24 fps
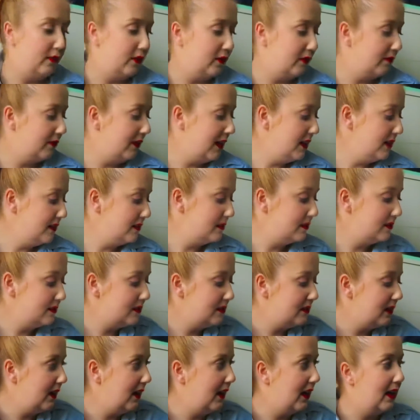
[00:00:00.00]
the
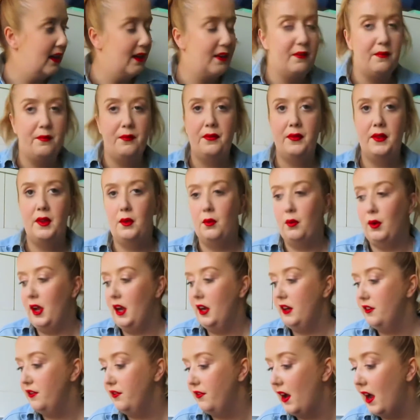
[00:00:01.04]
rest
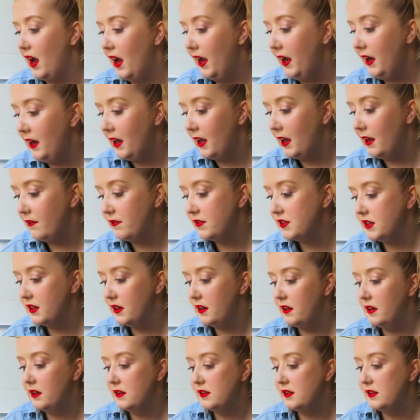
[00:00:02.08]
worked fine after